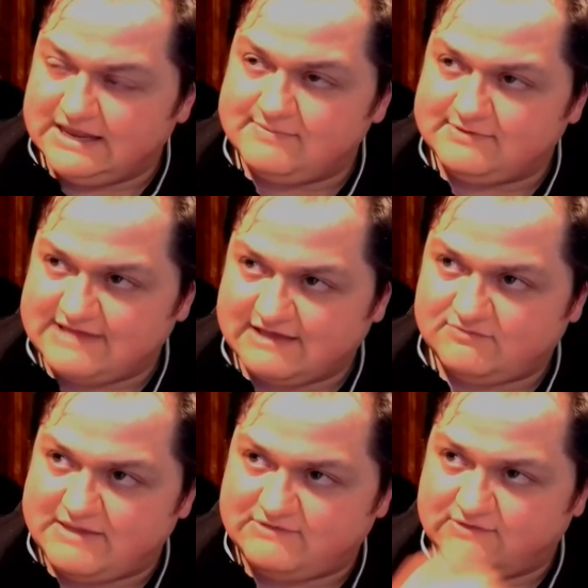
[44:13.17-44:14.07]
the
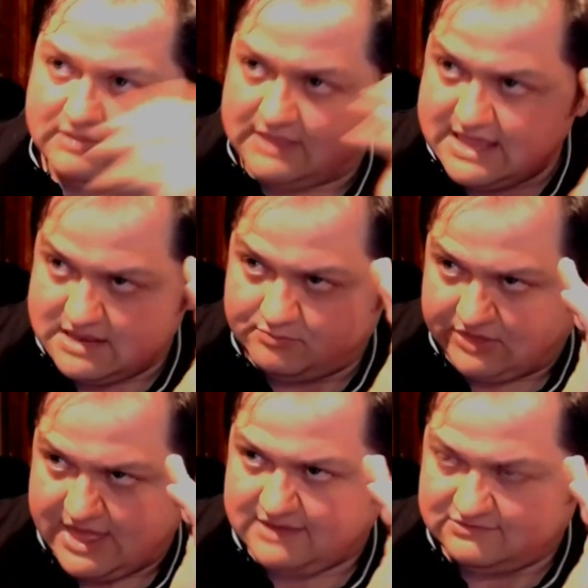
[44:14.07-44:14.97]
text basically in
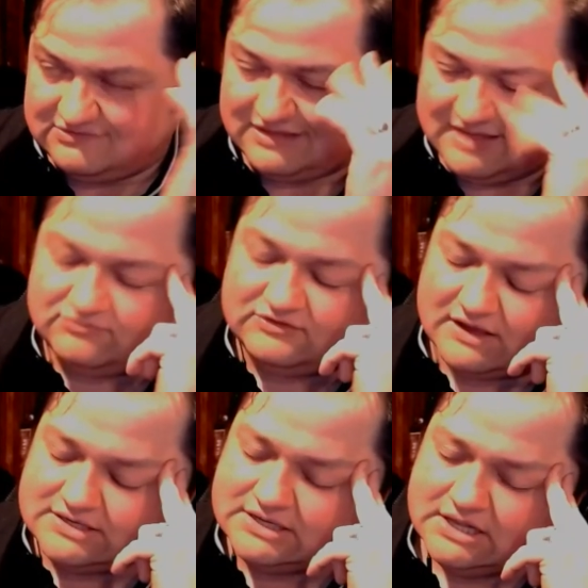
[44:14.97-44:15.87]
play until I'm
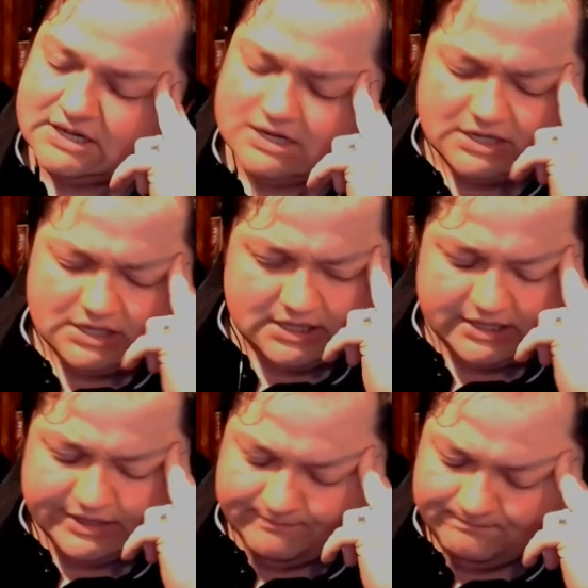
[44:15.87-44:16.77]
done.
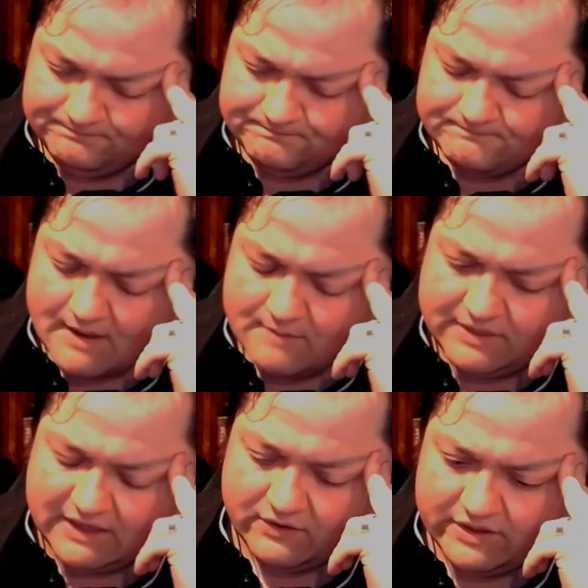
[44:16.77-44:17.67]
Um,
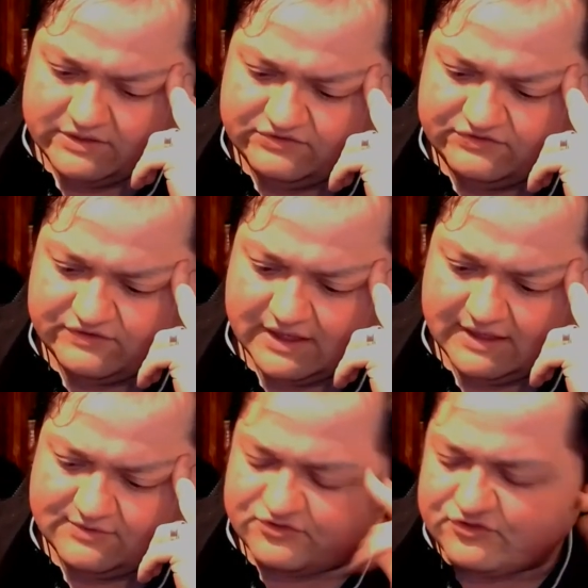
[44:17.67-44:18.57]
because
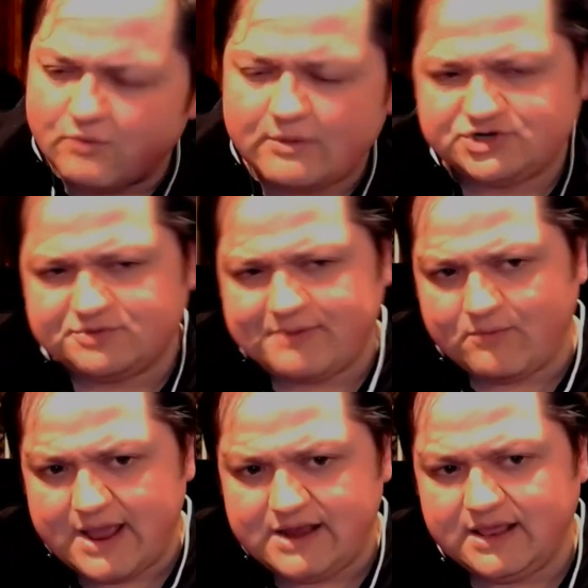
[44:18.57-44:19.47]
there's so much about
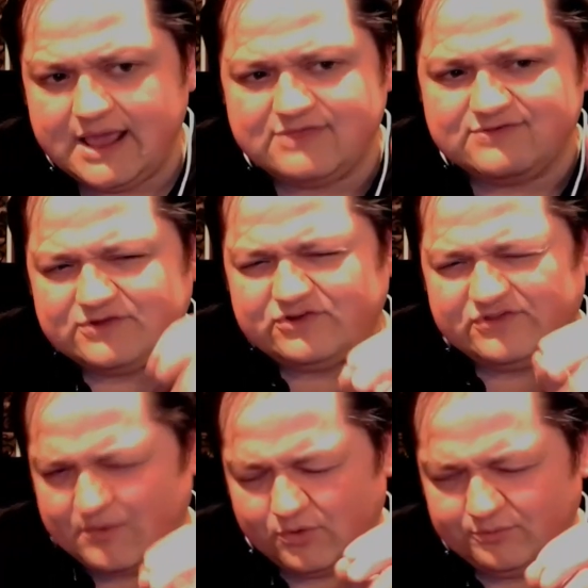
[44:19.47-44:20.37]
writing, and it's not just
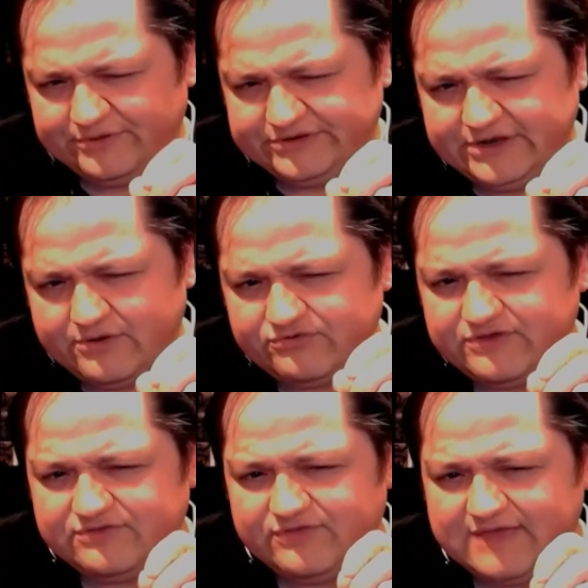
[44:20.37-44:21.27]
like world building notes.
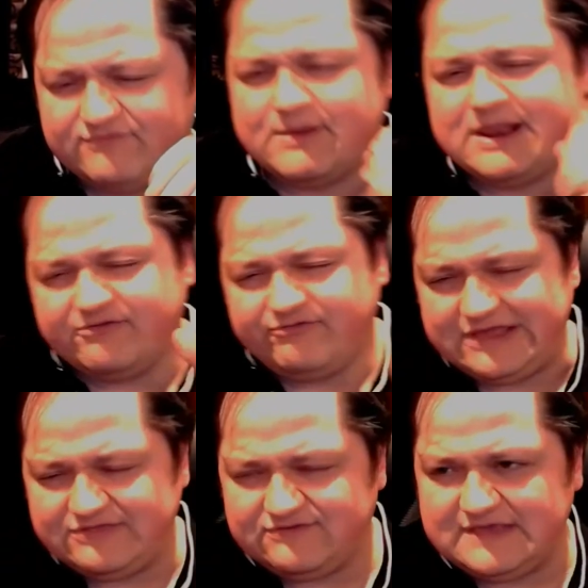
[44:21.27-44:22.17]
It's like if you're writing a
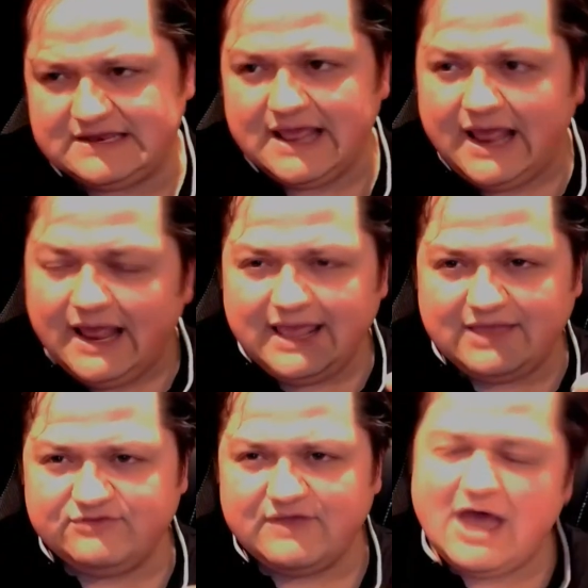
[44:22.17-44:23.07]
fight scene,
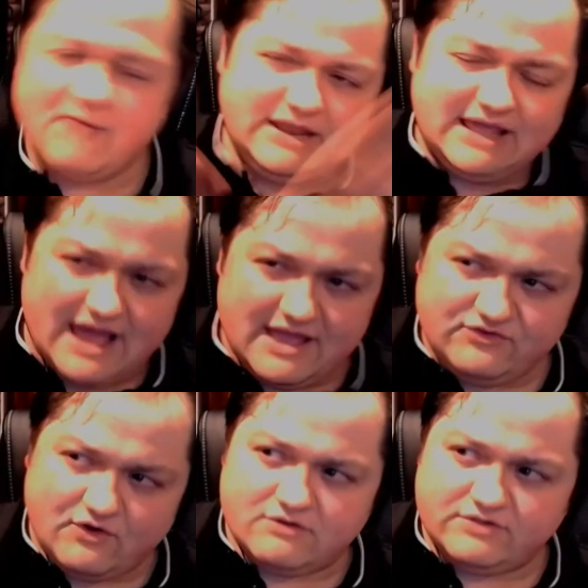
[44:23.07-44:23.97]
it's how many
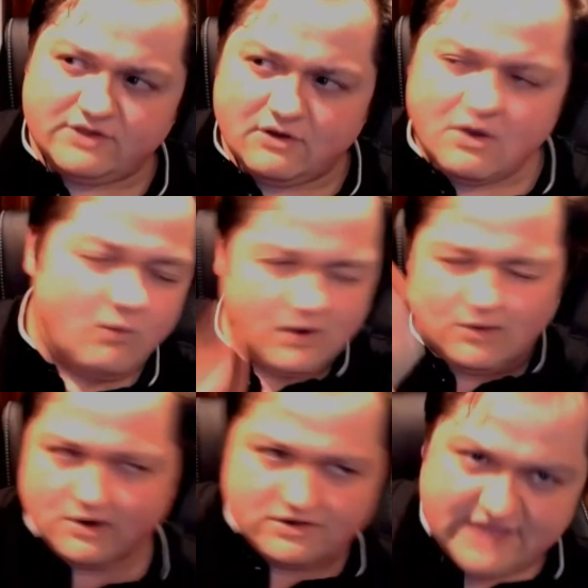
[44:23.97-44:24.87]
guys are there, where
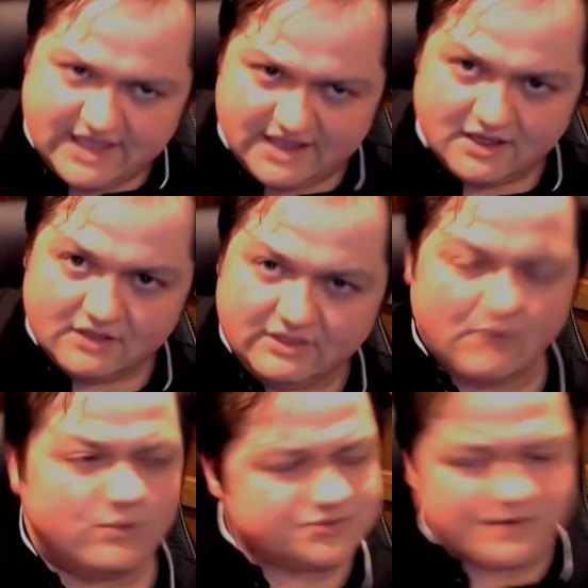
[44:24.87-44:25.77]
were they,
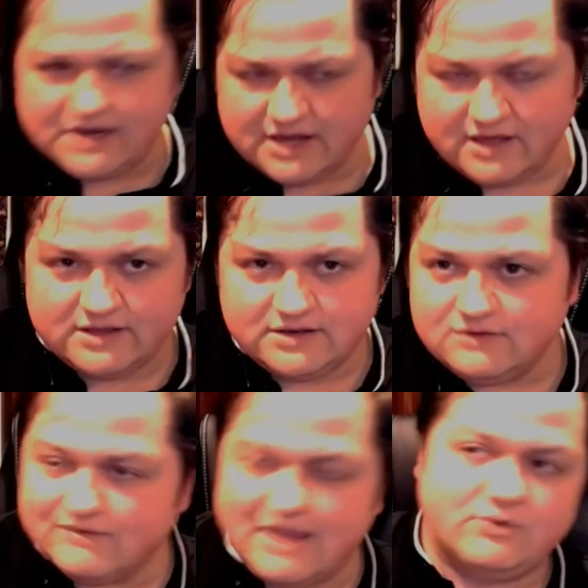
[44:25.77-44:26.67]
like which one had the gun,
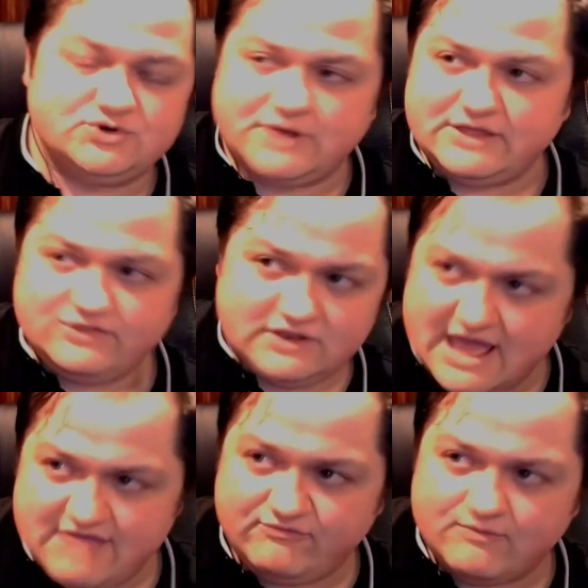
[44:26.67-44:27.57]
right? Which one had the
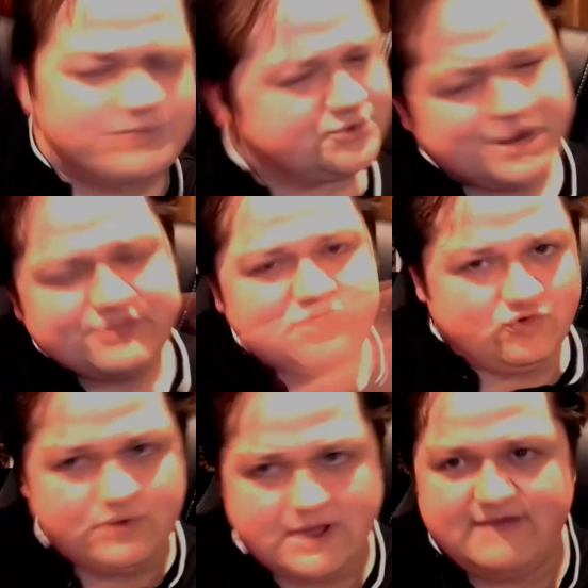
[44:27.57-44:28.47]
knife? Which one had the
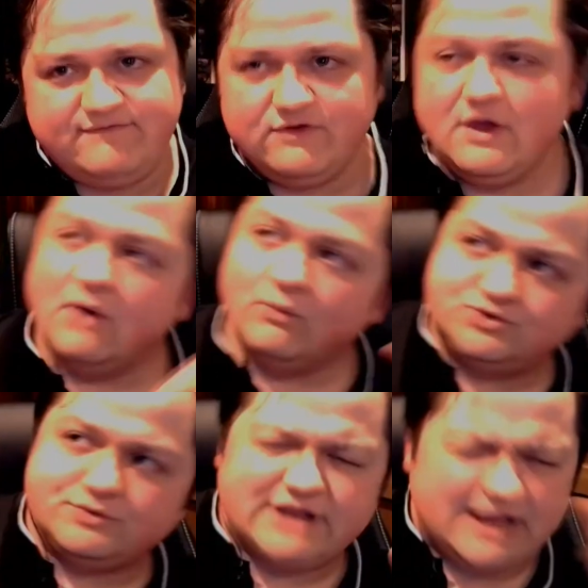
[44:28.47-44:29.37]
two knives?
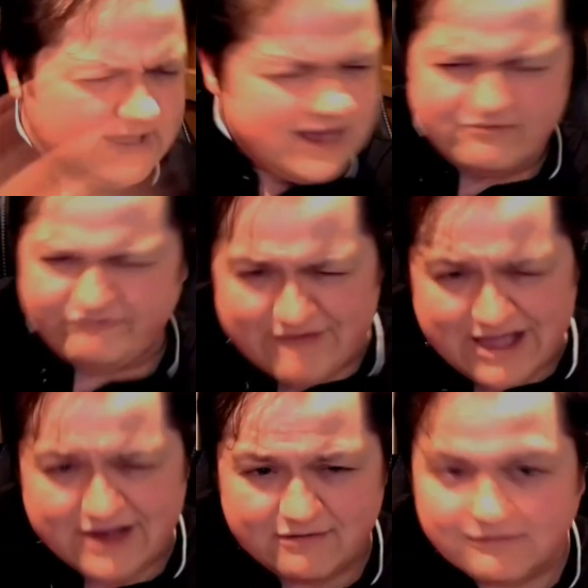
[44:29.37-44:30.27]
which one did I light on
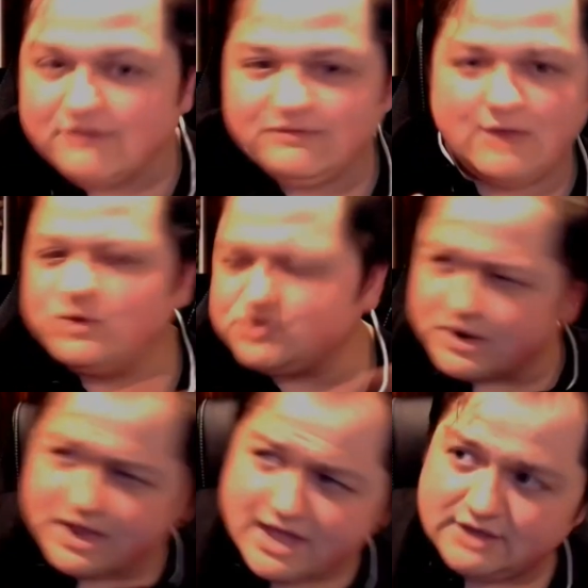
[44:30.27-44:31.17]
fire? Like which
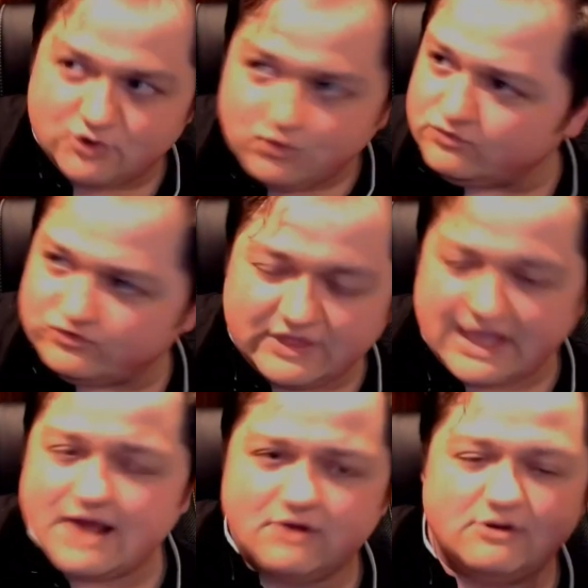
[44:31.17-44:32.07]
one got nuked? Like
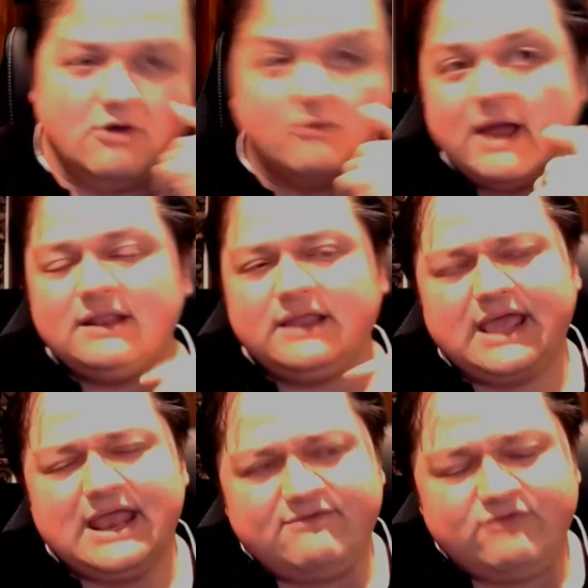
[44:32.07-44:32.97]
I don't know, right? Like
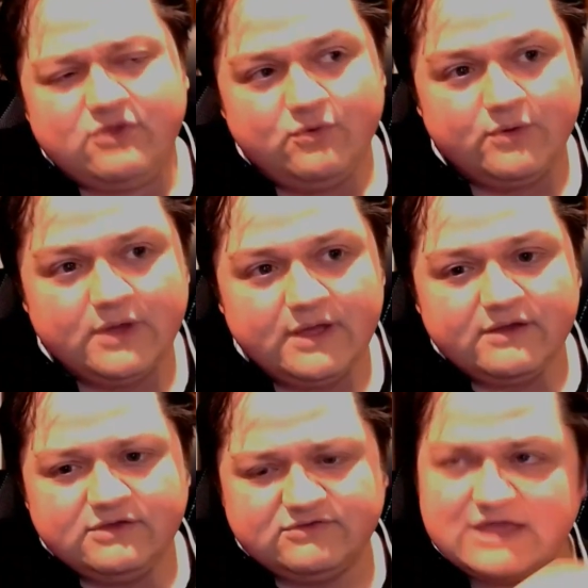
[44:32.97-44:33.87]
and if you
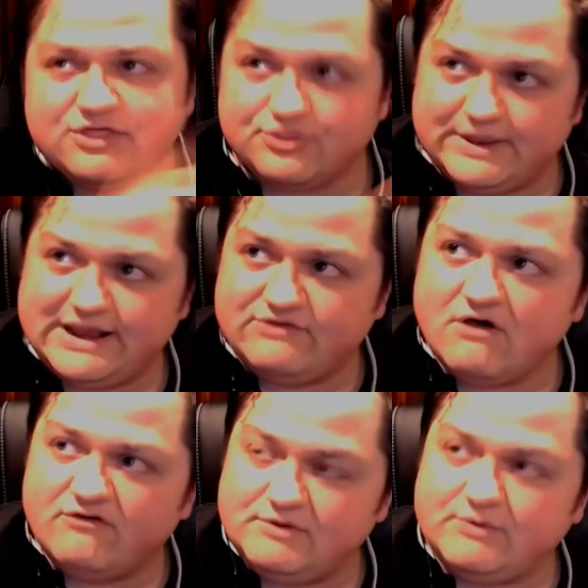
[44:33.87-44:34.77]
take 3 days
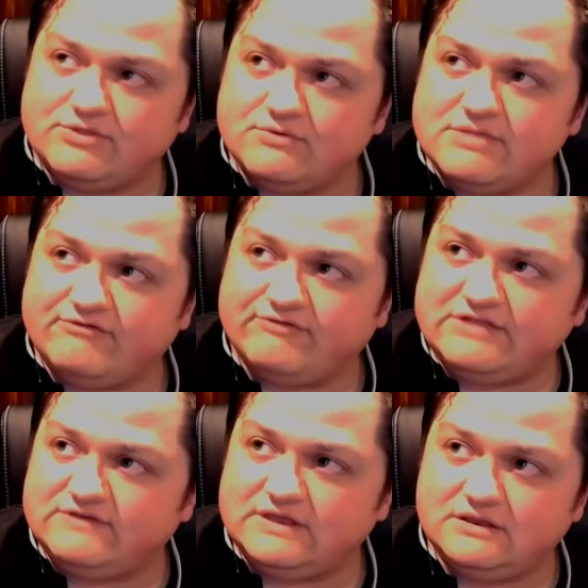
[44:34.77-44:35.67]
off midway through that
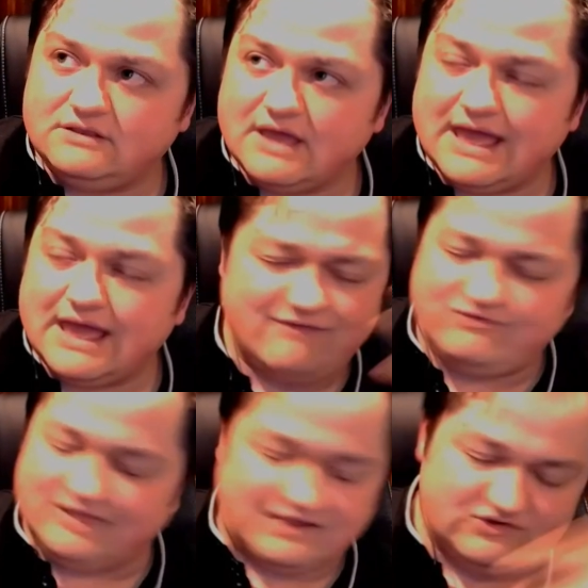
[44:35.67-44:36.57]
fight scene, I have to
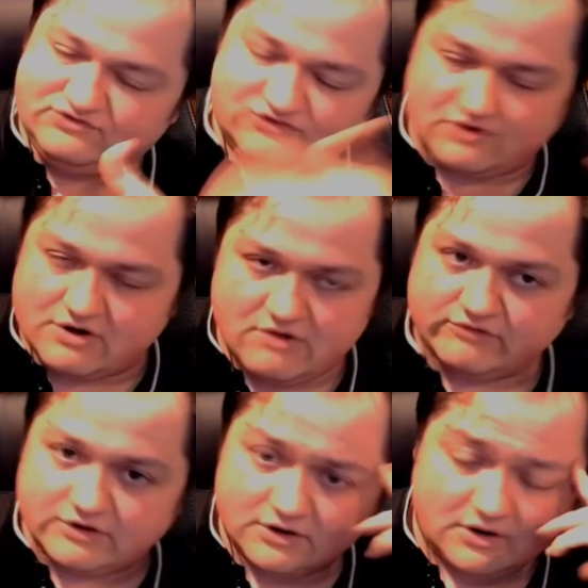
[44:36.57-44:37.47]
like just start over,